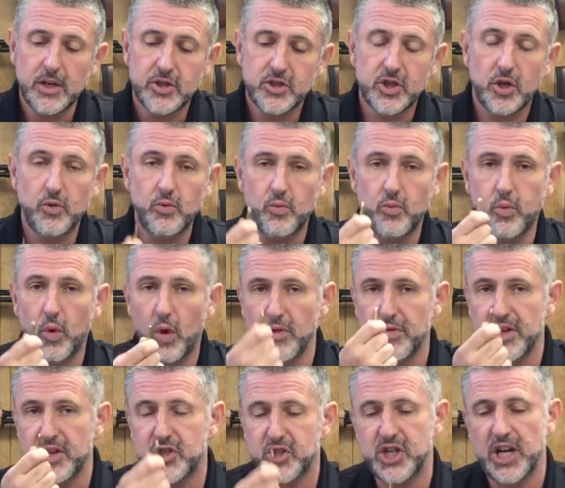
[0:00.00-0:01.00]
So what
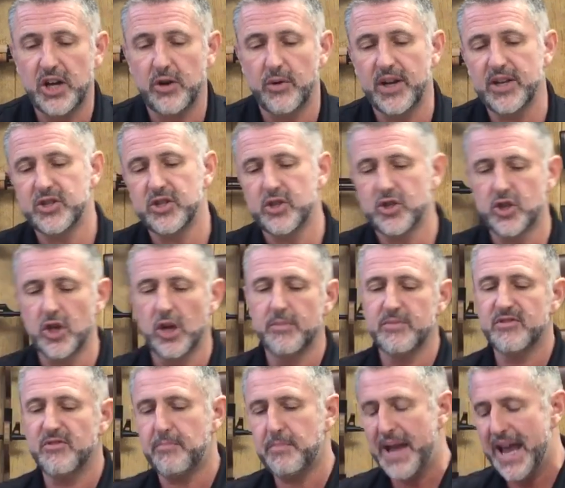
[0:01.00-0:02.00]
this generates in
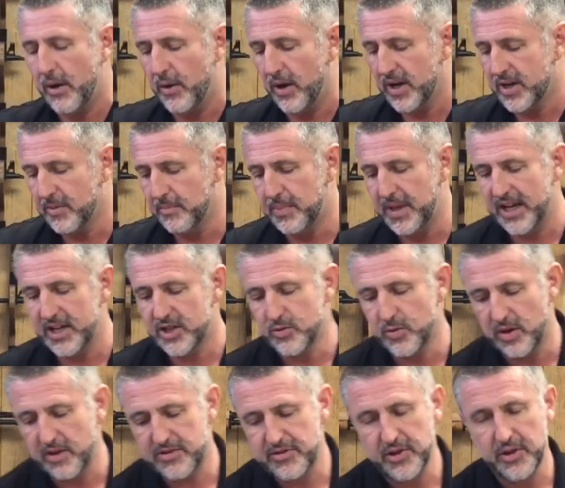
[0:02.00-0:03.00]
terms of power compared
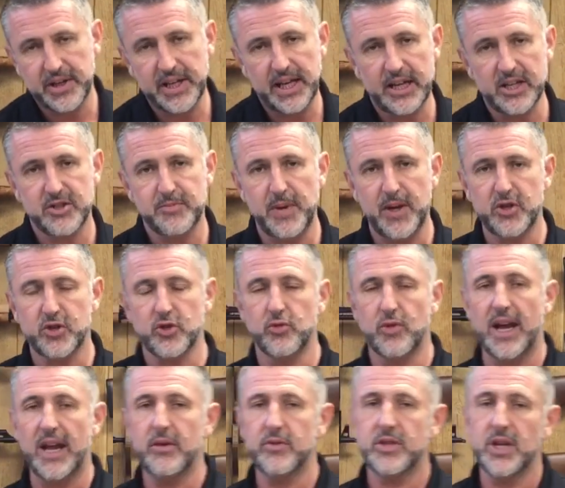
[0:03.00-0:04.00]
to our 38 special
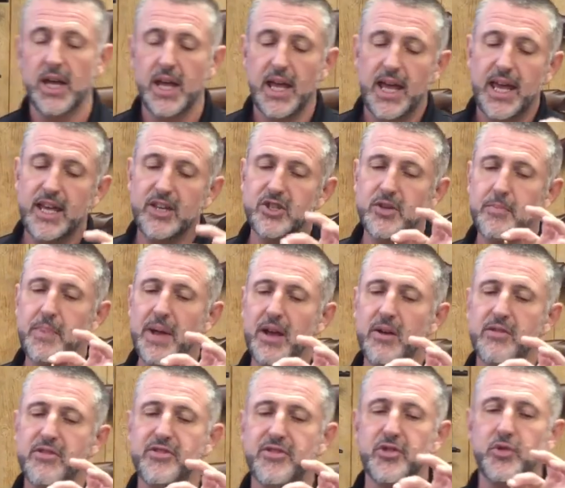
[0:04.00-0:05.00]
round is
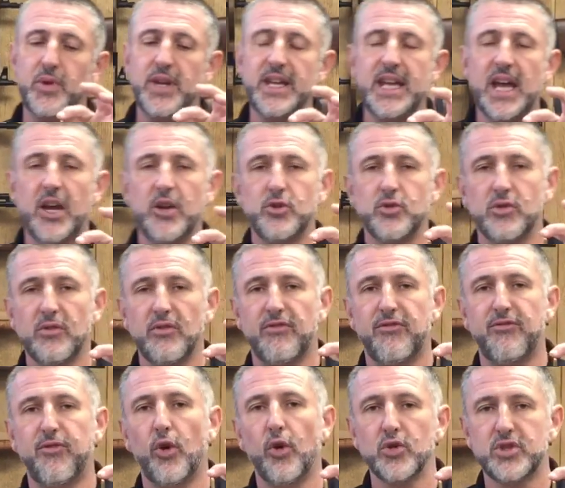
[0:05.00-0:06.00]
about
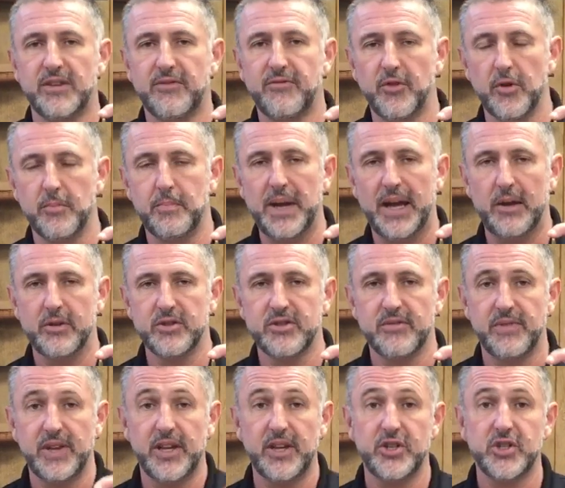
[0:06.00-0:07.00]
340 foot-pounds
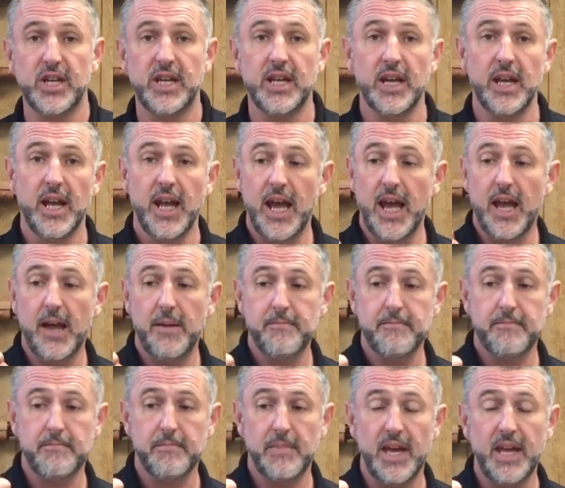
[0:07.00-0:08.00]
of energy.
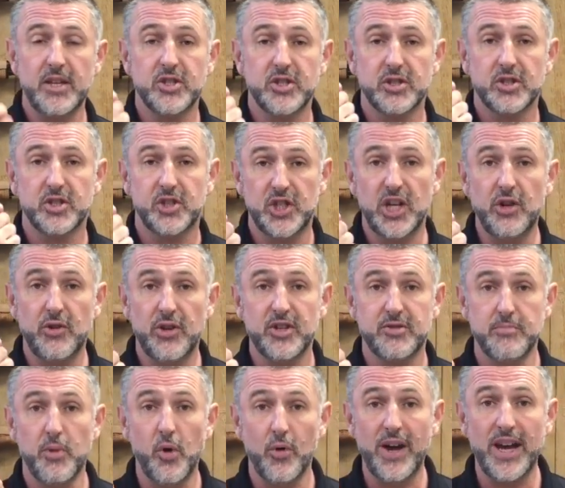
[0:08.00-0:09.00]
Um, it
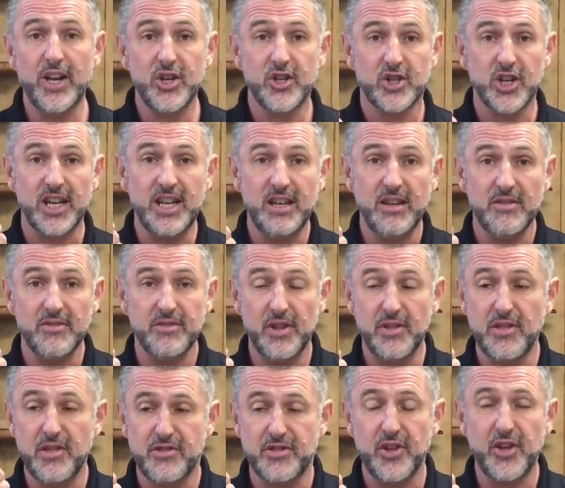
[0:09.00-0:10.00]
generates more energy
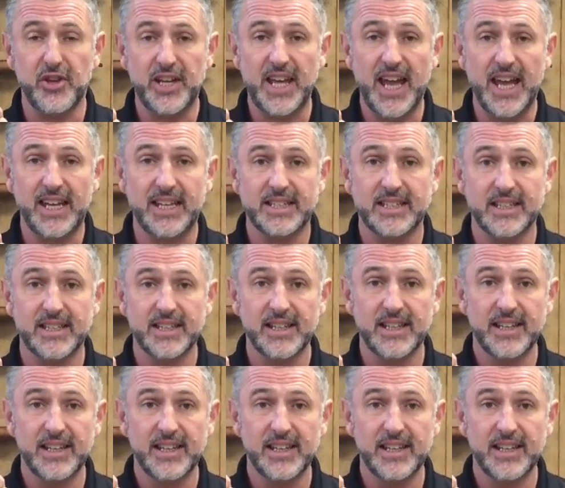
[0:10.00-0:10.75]
than the 38.